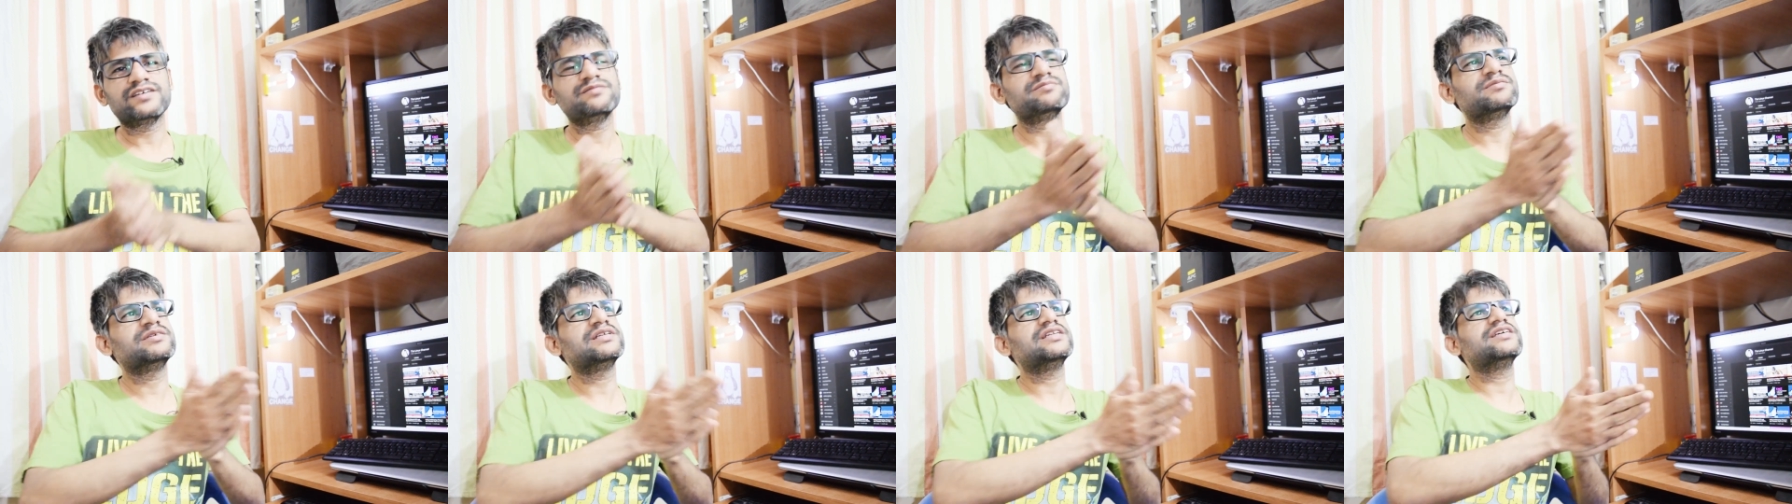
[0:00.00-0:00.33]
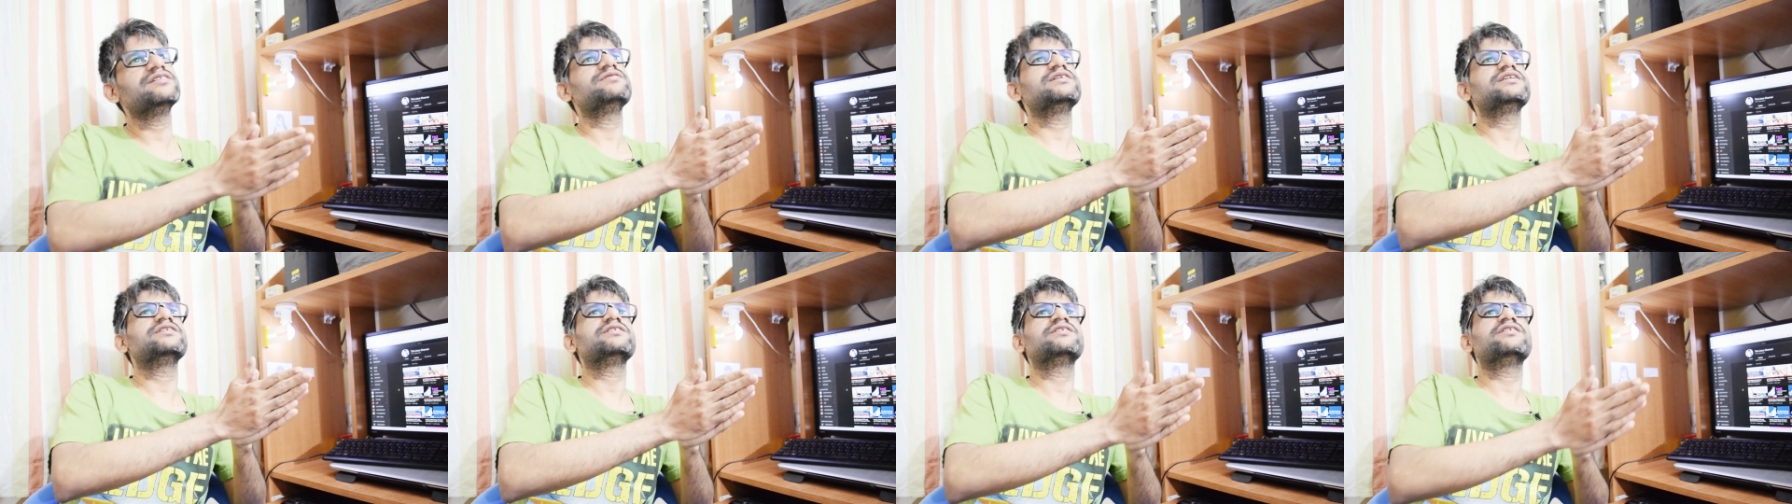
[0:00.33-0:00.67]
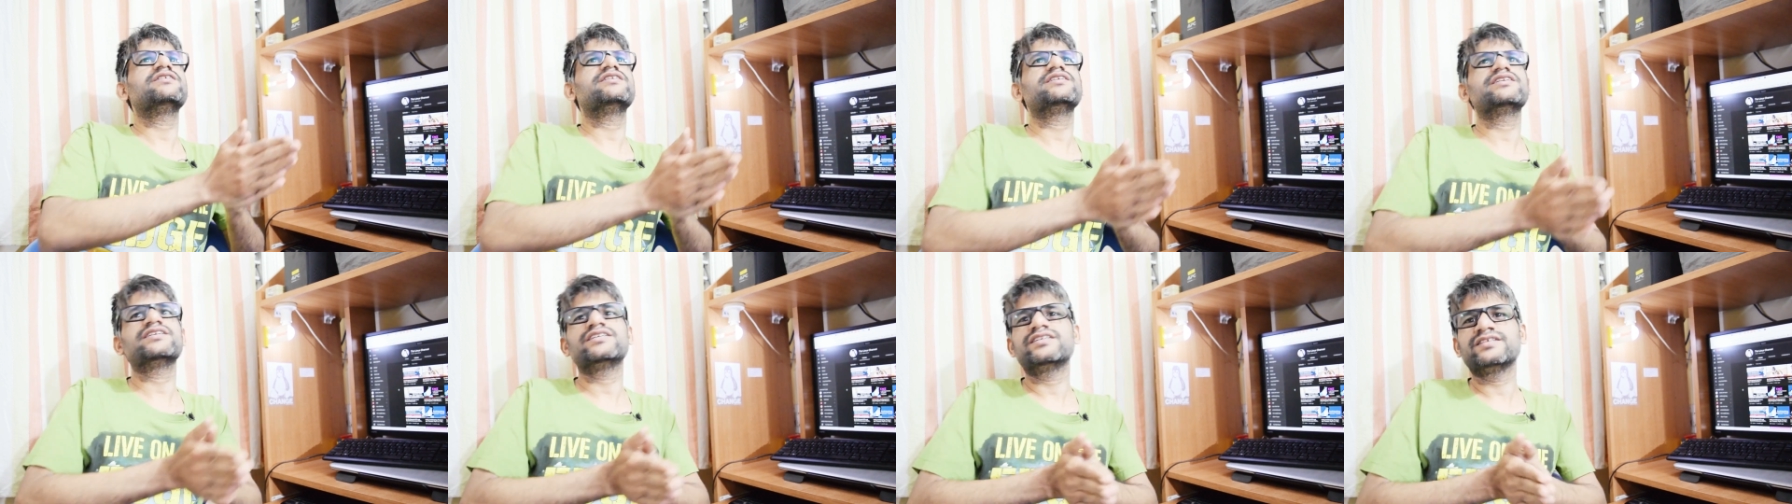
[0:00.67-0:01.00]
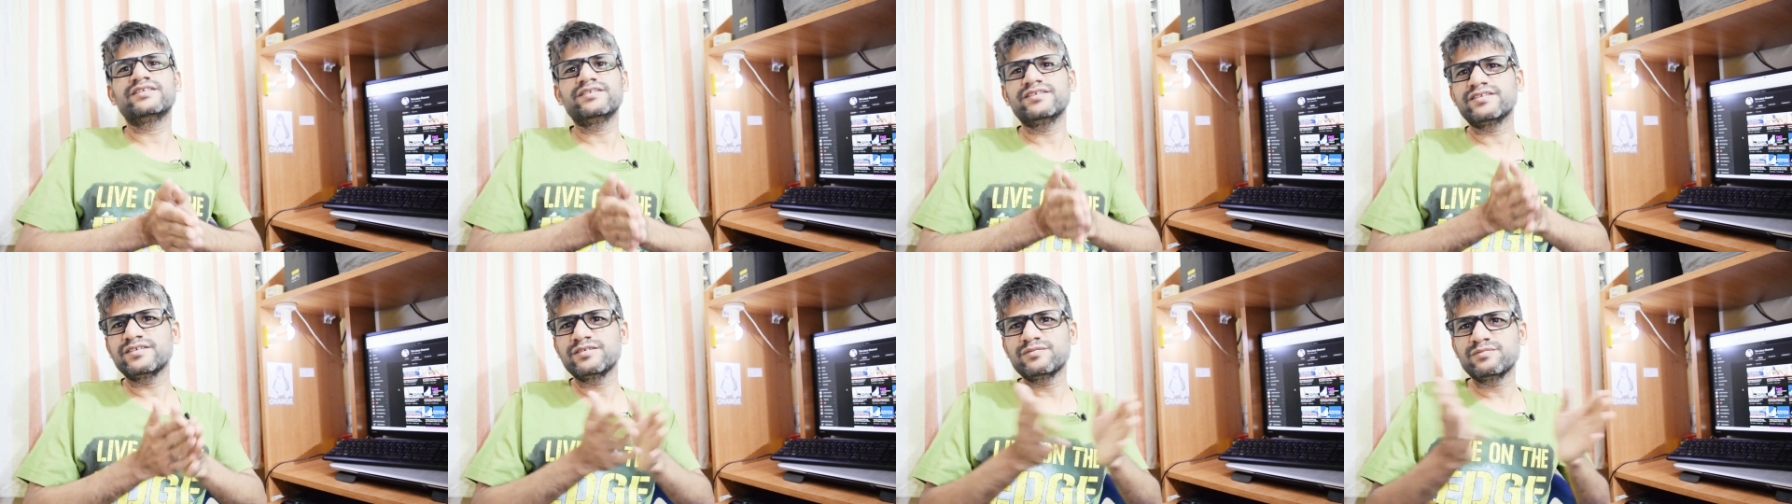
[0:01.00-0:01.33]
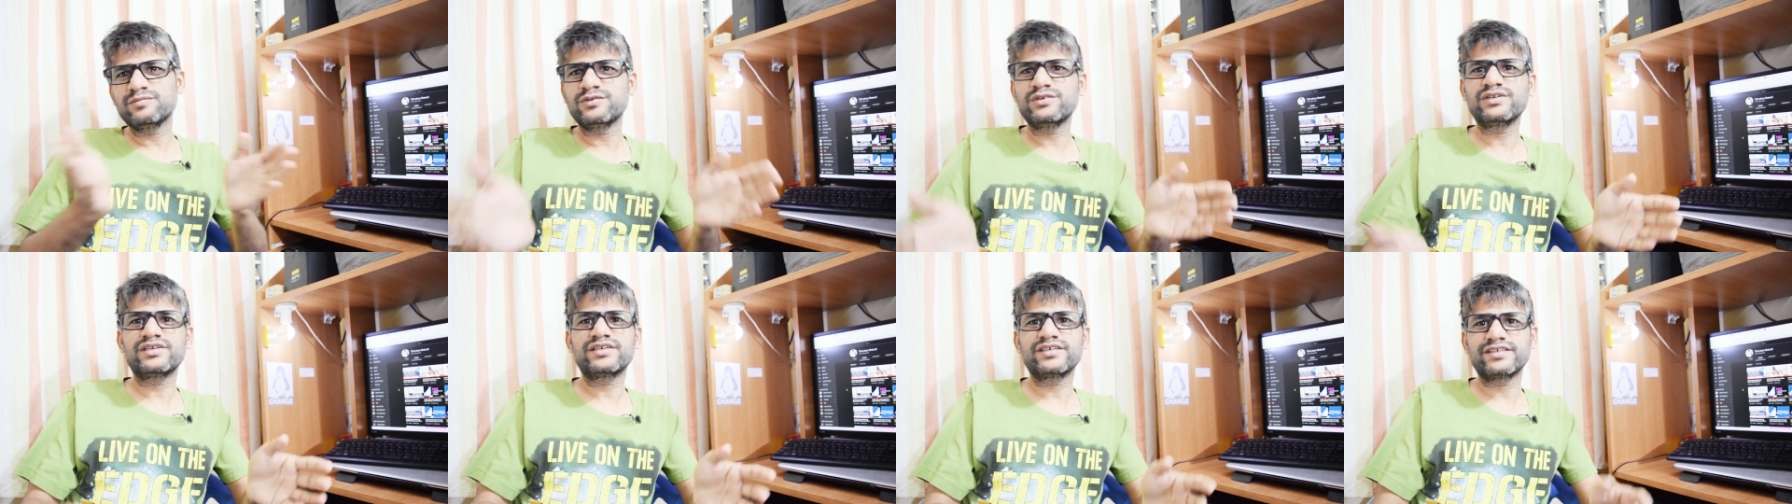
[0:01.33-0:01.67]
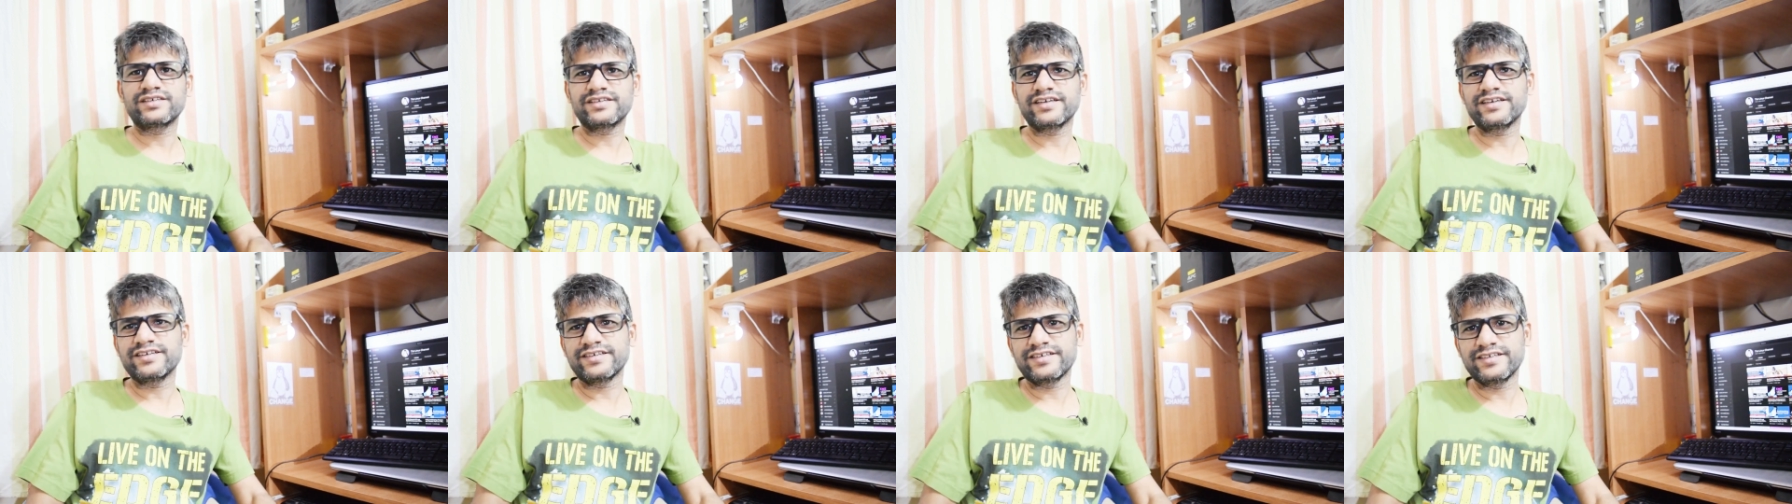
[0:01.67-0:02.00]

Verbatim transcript: I believe in God. It's just bullshit.